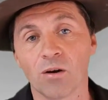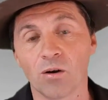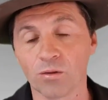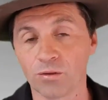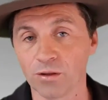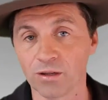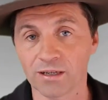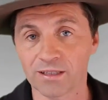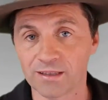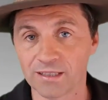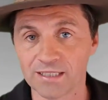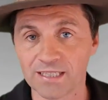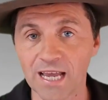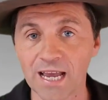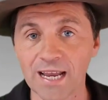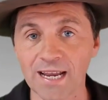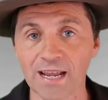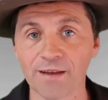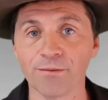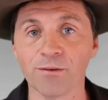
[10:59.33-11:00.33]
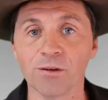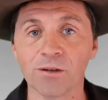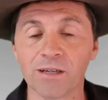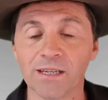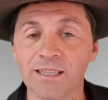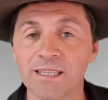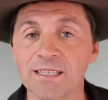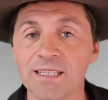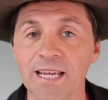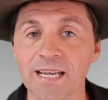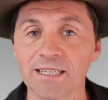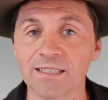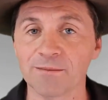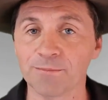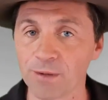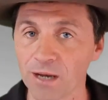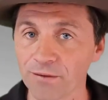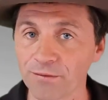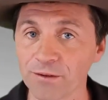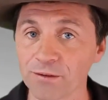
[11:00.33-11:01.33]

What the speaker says: like the date. Have a look in the text above.